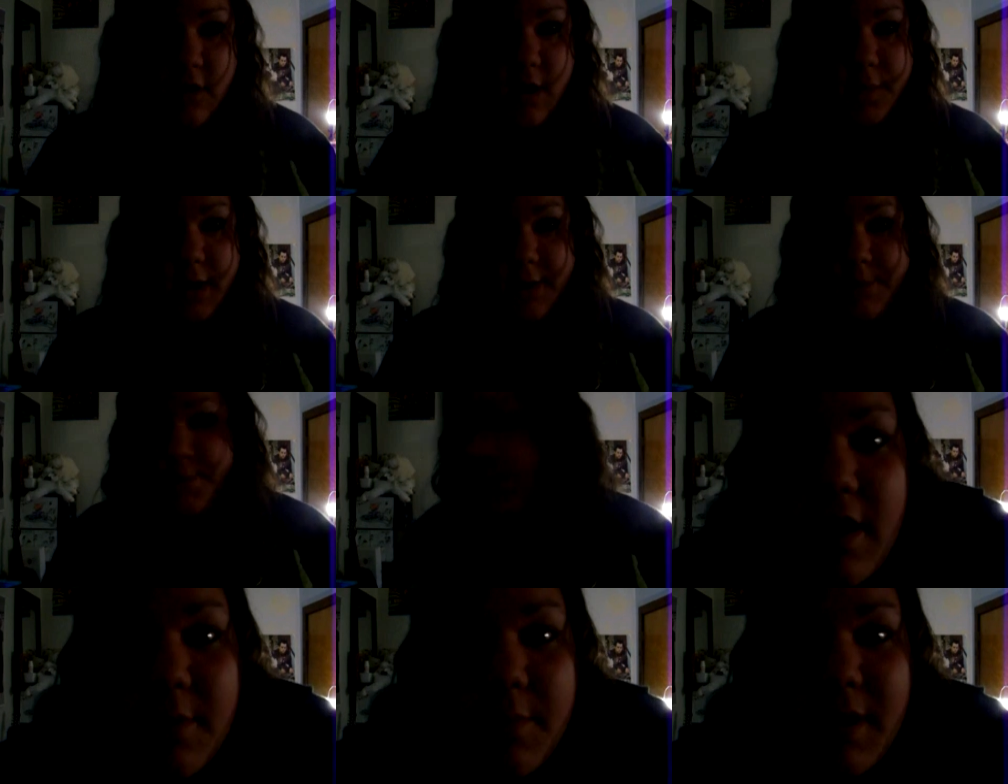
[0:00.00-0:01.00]
of creepy.
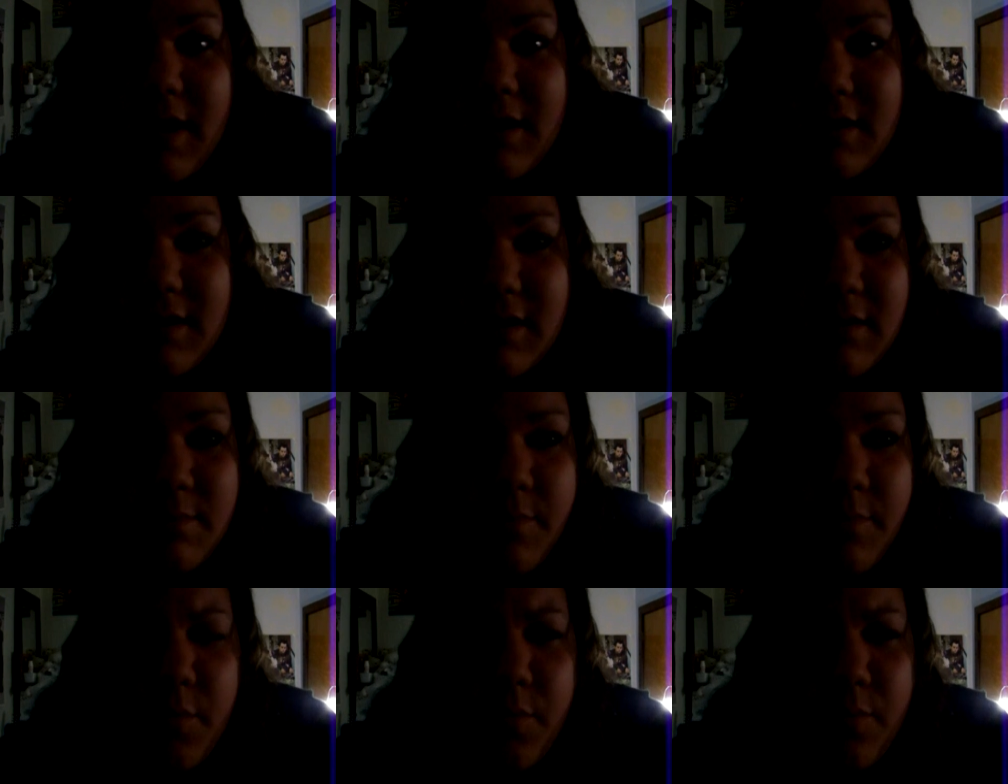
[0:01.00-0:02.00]
Because
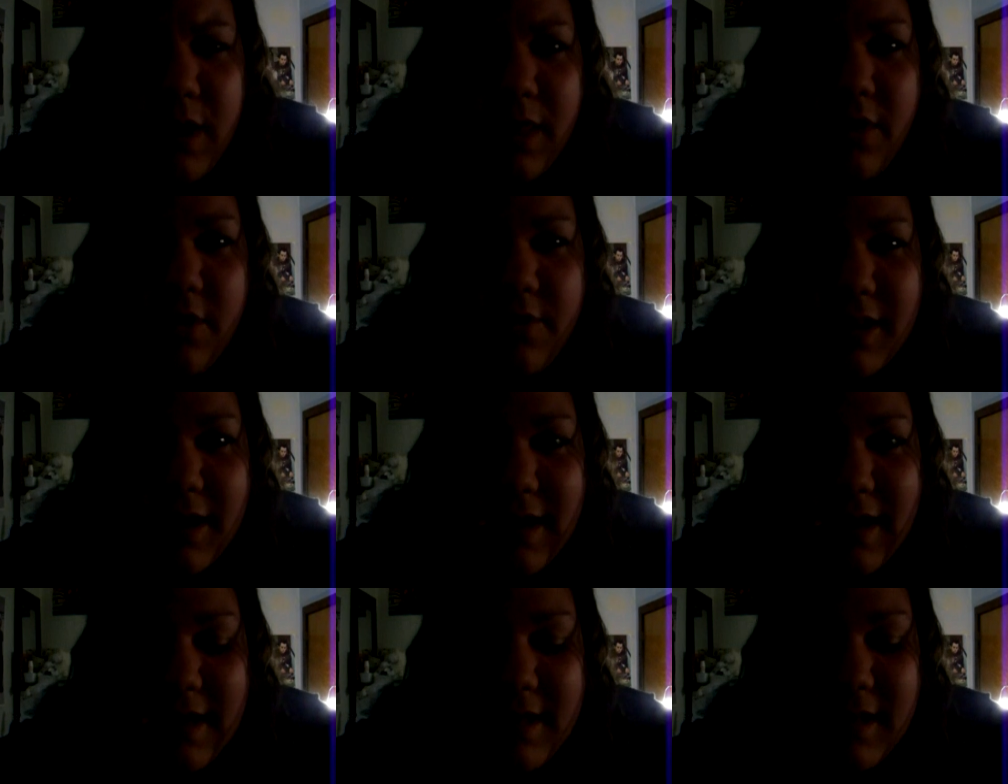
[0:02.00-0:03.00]
neither of us had
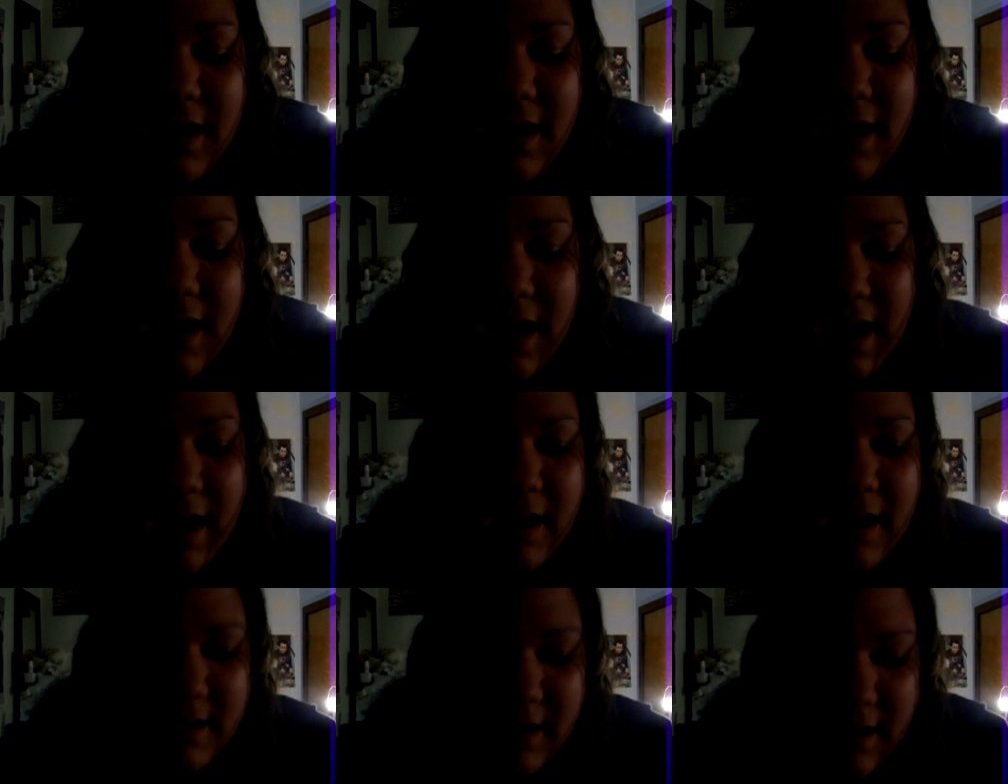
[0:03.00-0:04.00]
dates,
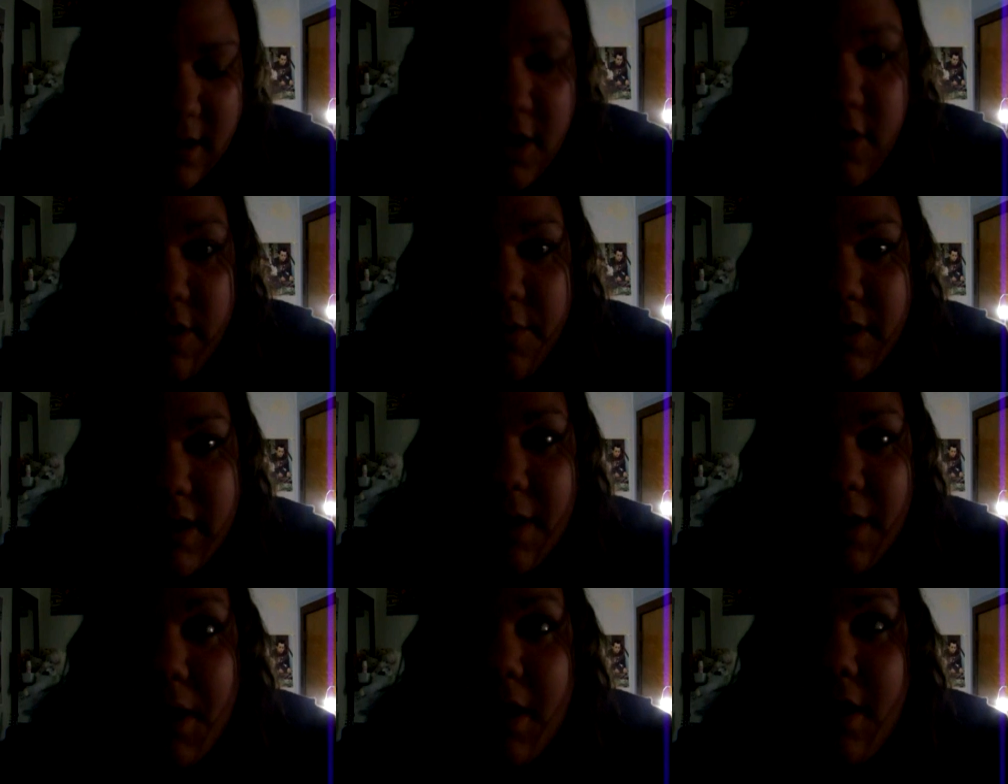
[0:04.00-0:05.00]
and uh, Cody wouldn't
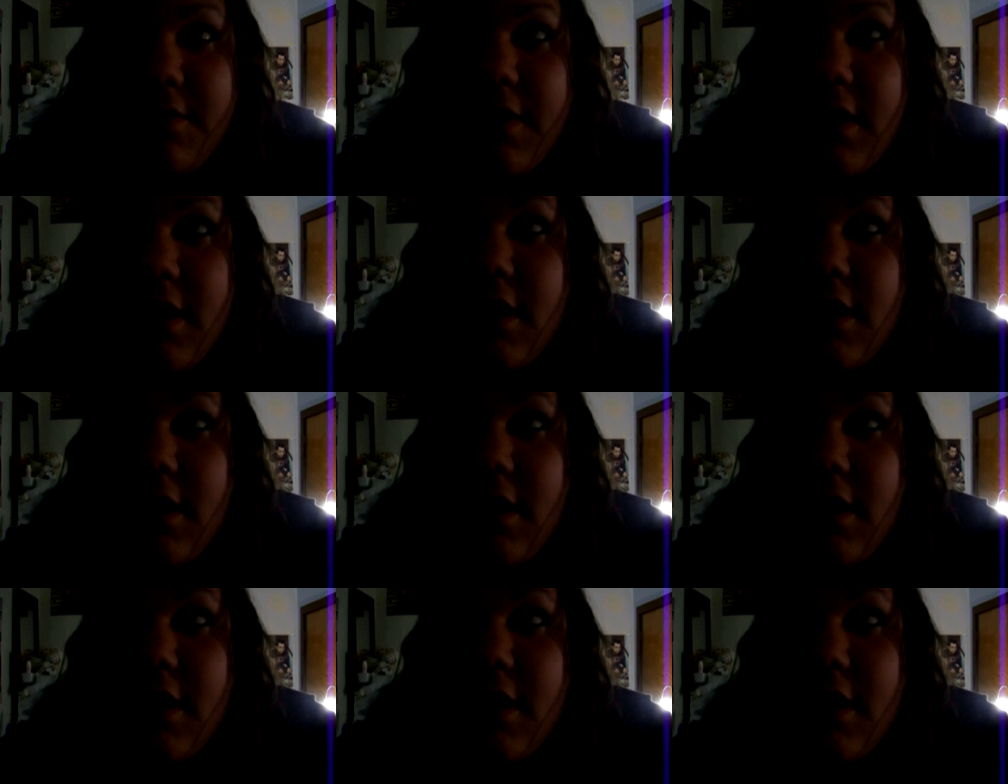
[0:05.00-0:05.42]
take mine off.